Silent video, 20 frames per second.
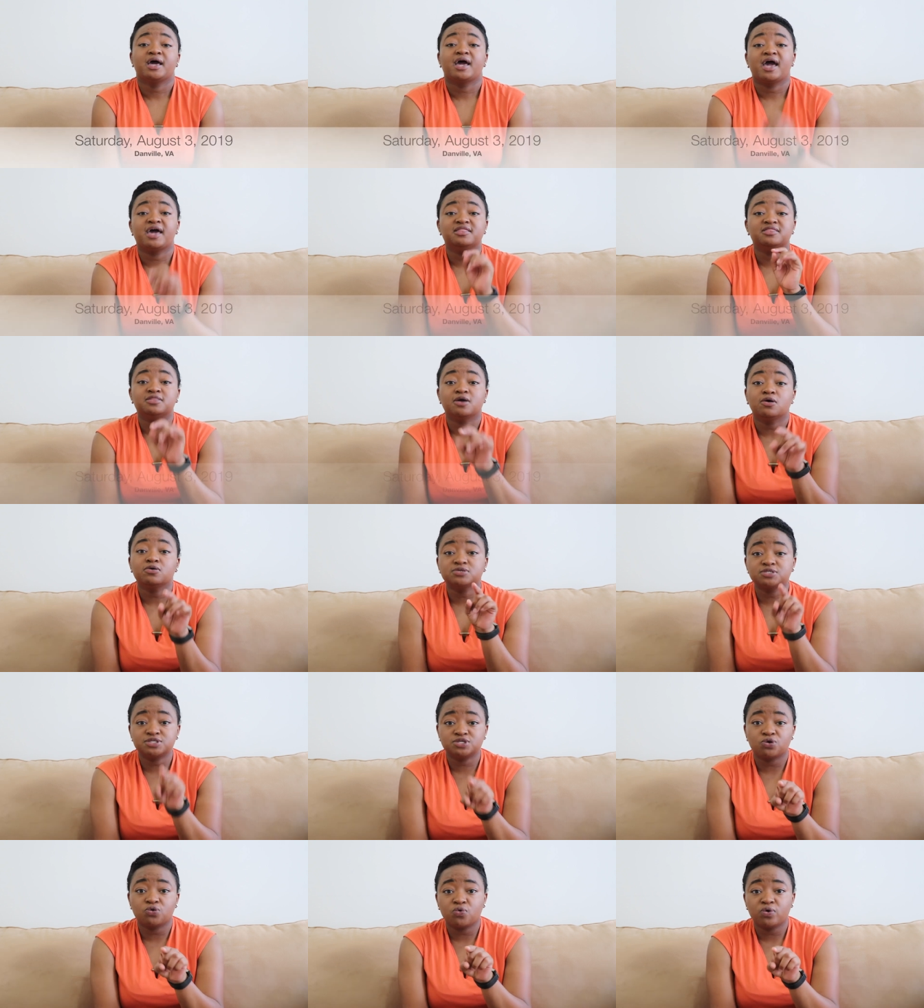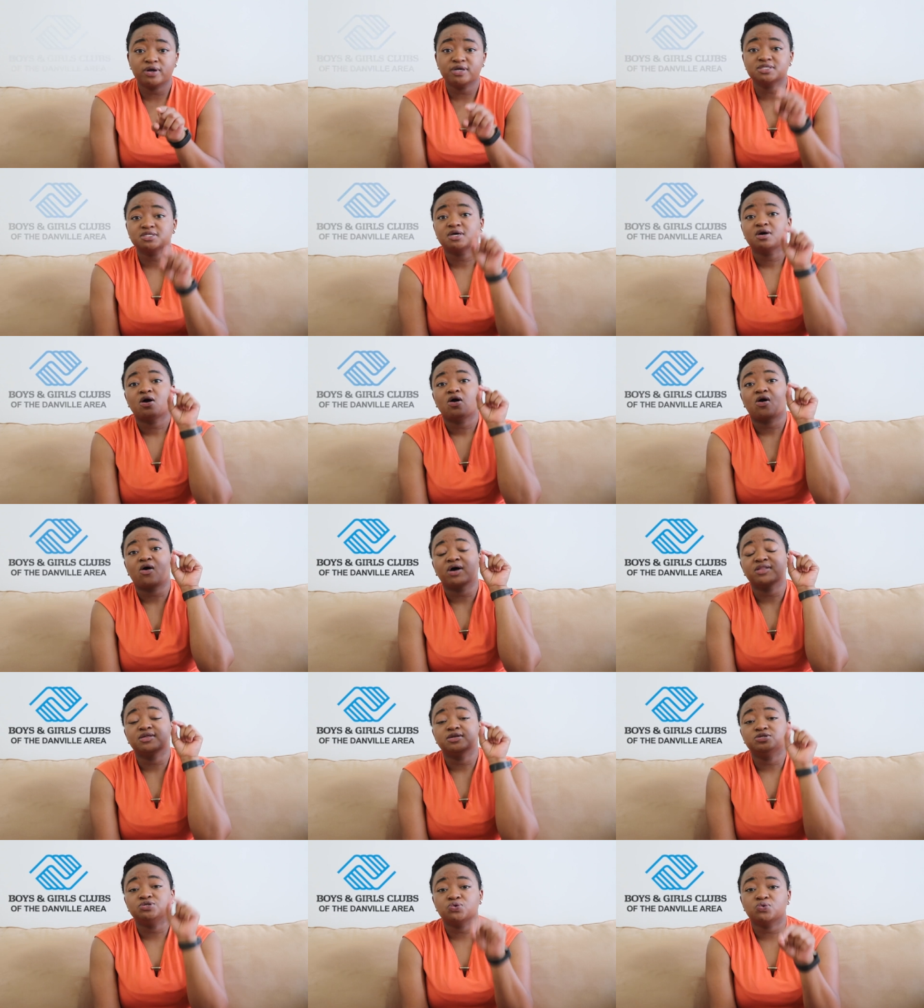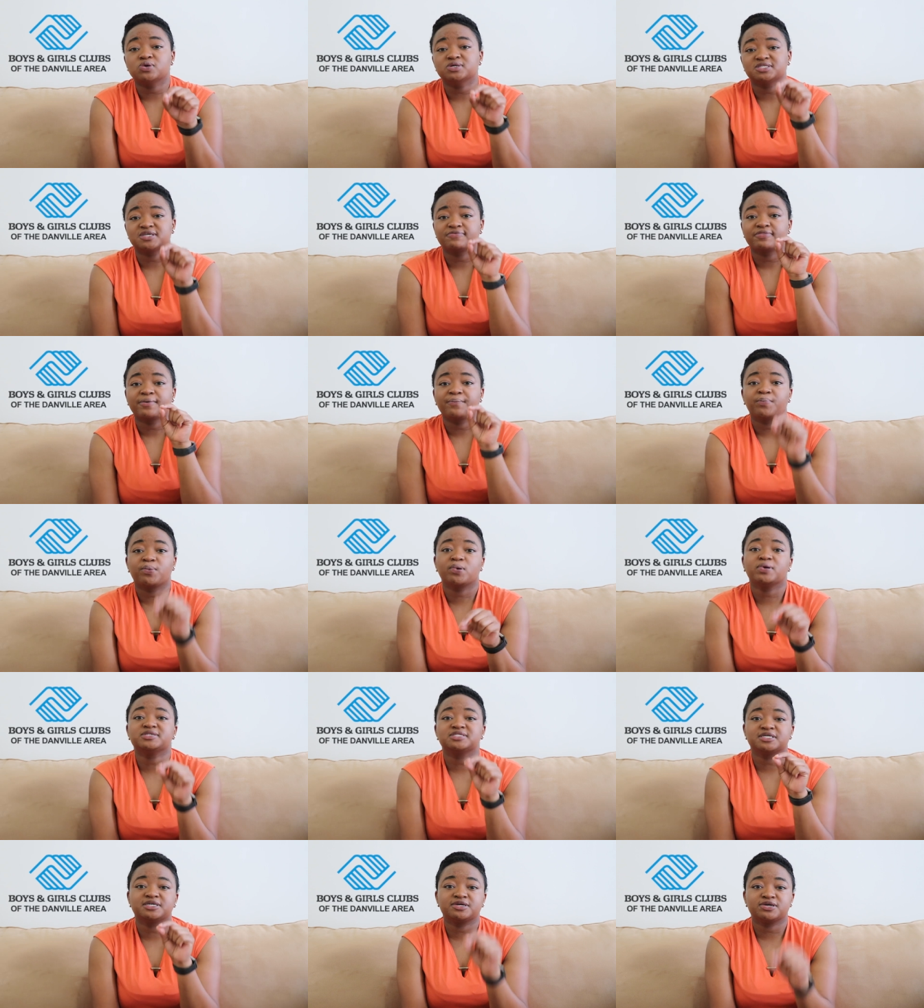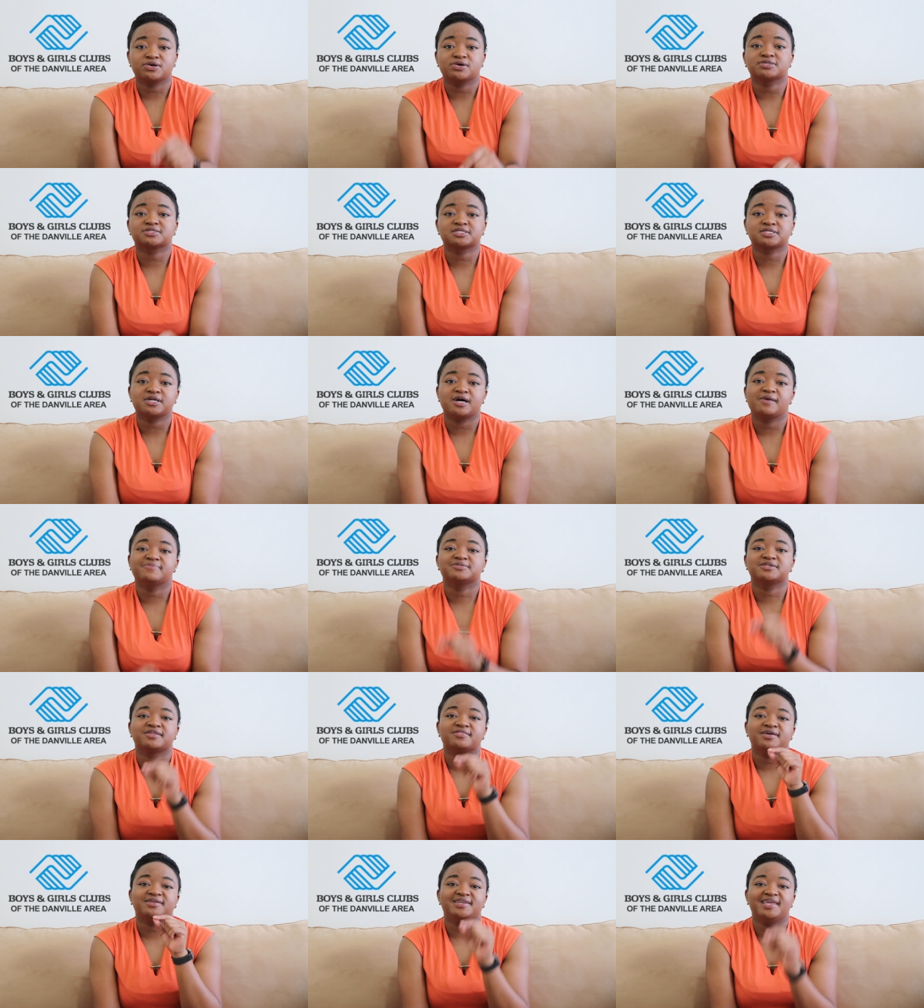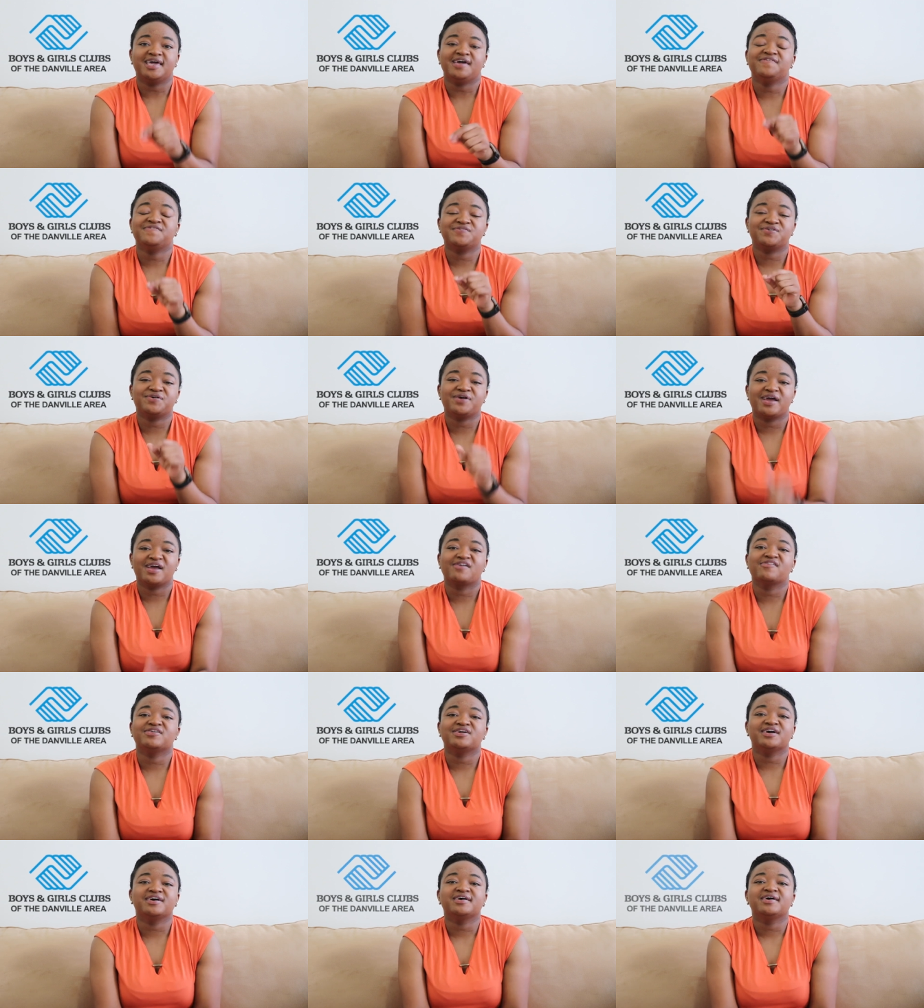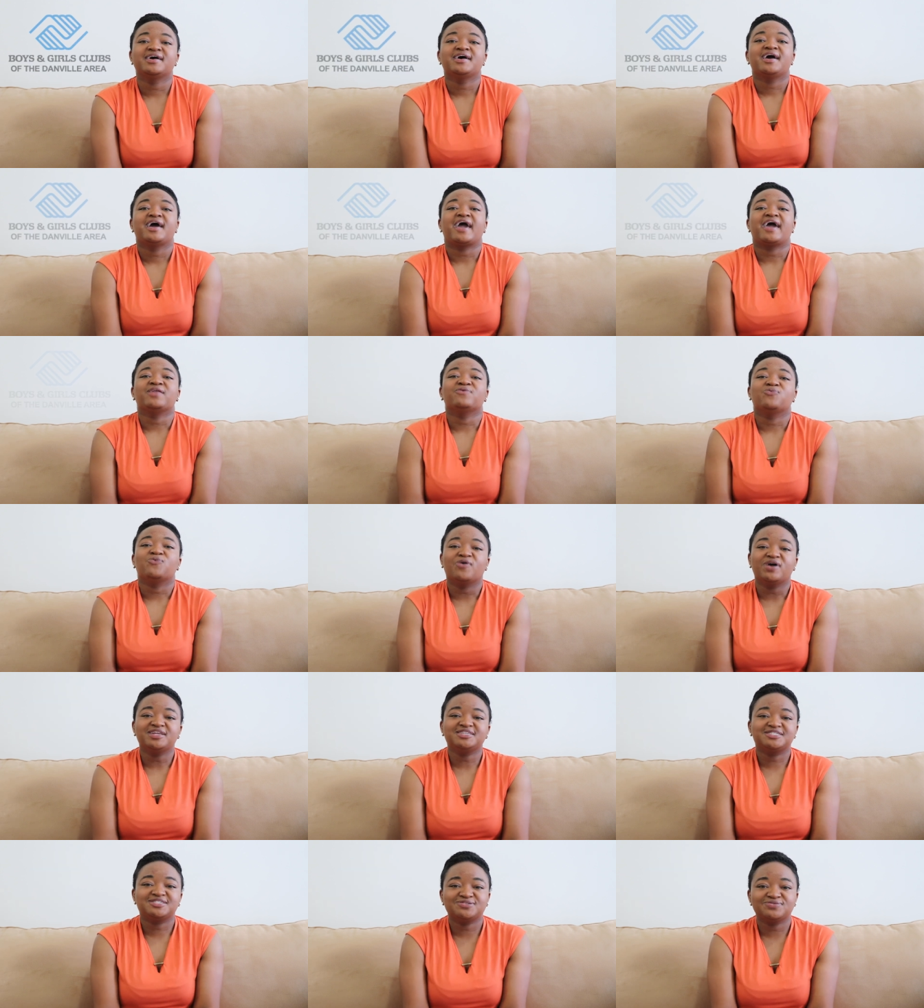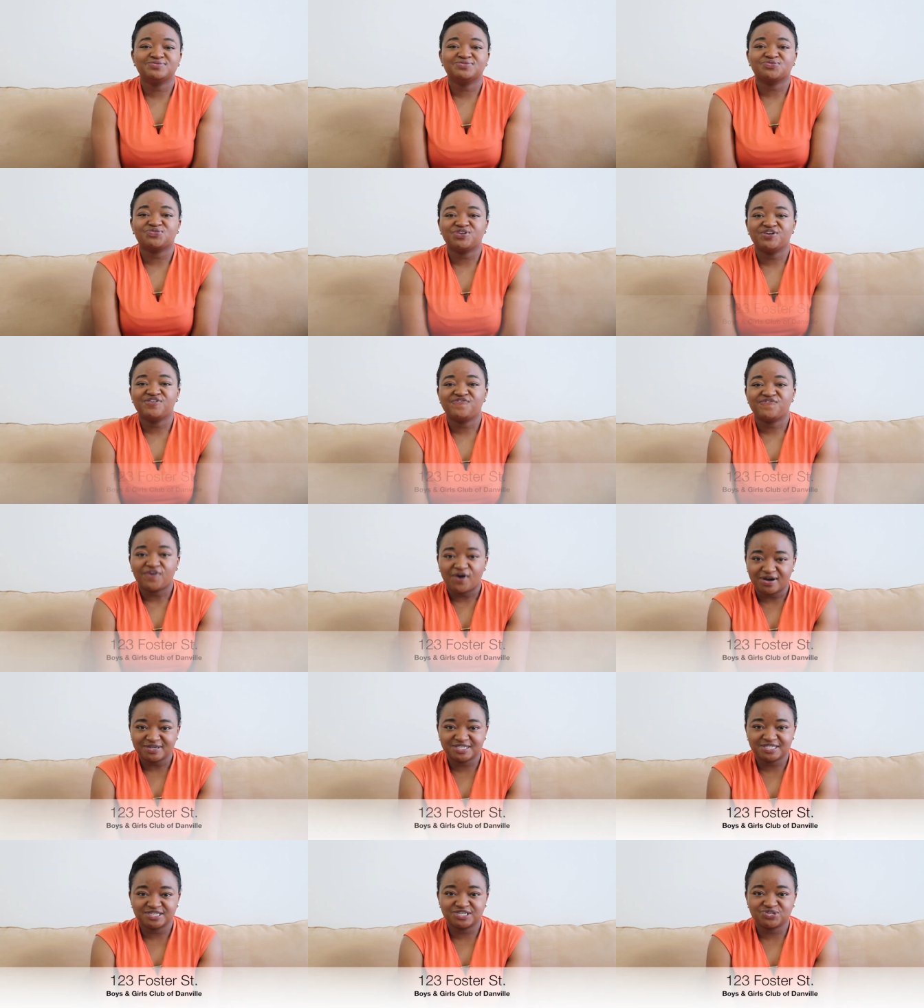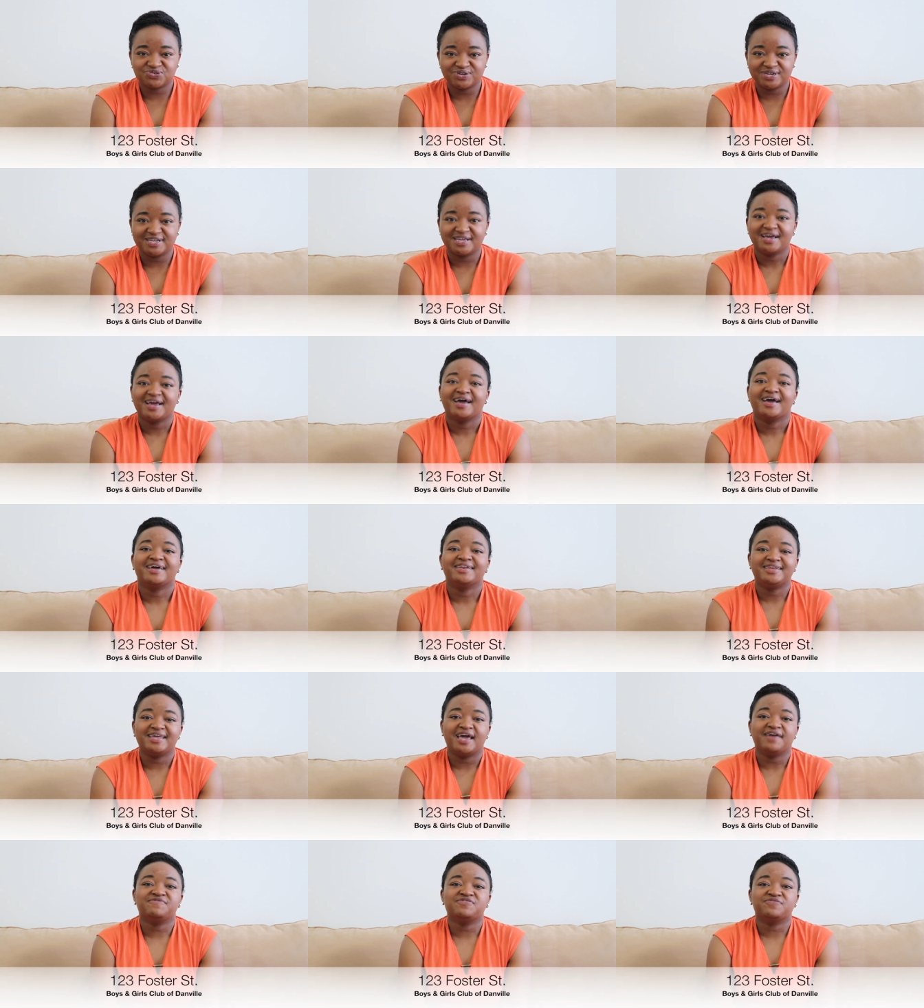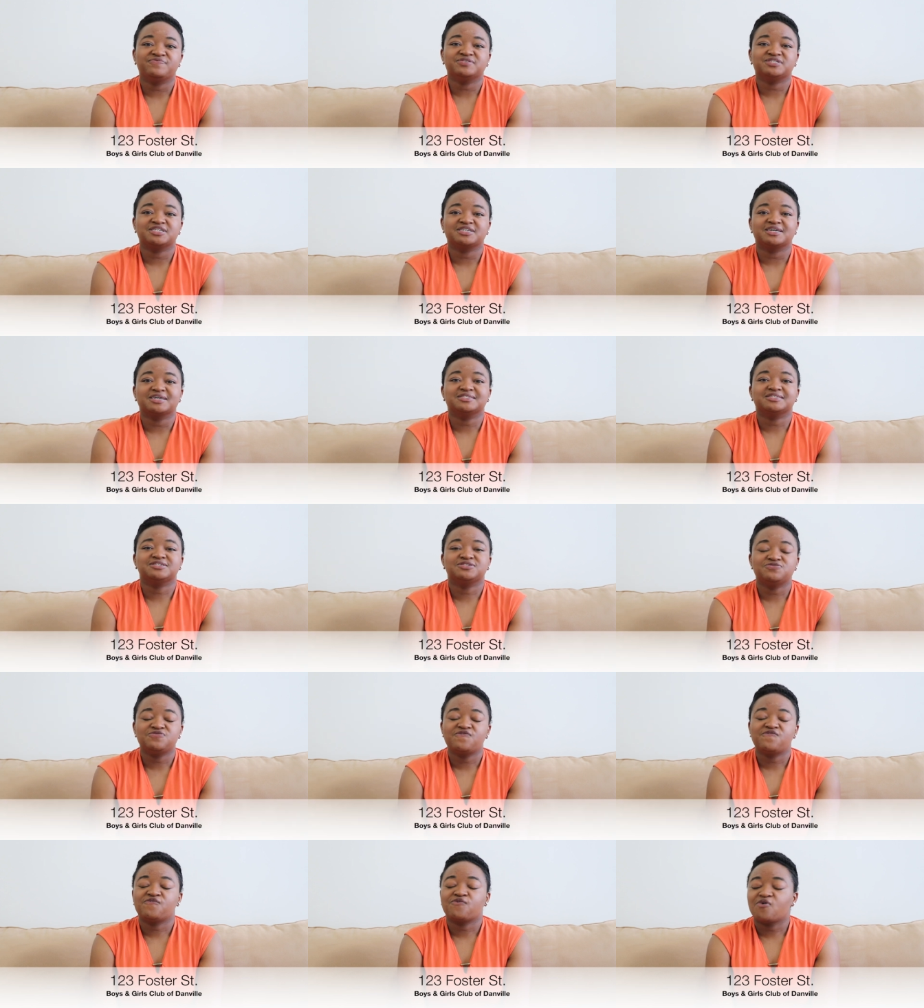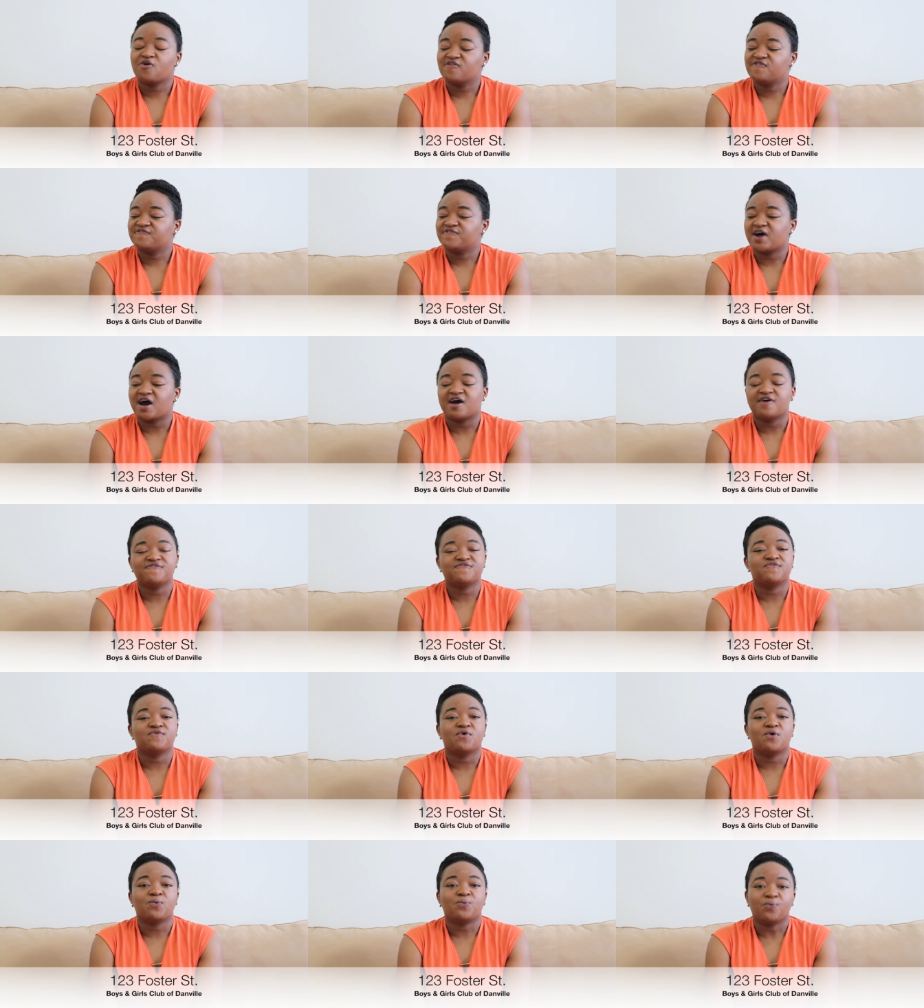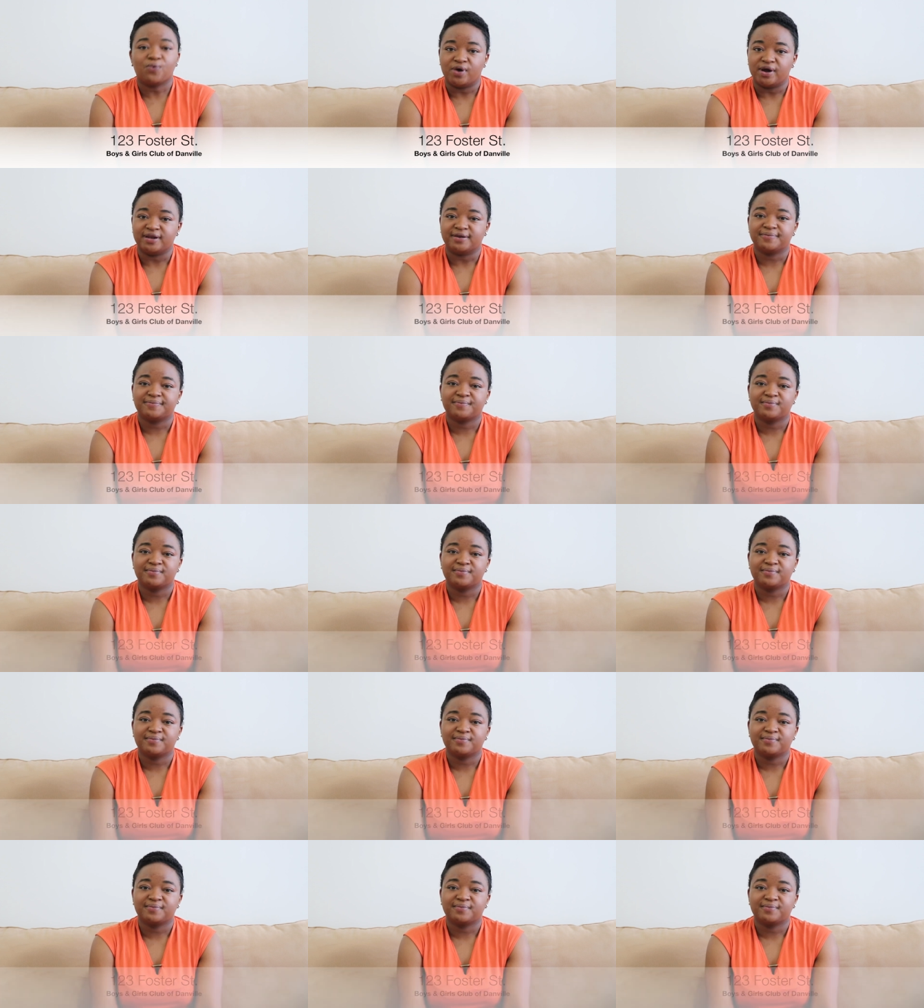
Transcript: And those doors are the doors of the Boys and Girls Clubs of the Danville area at 123 Foster Street, Danville, Virginia 24541.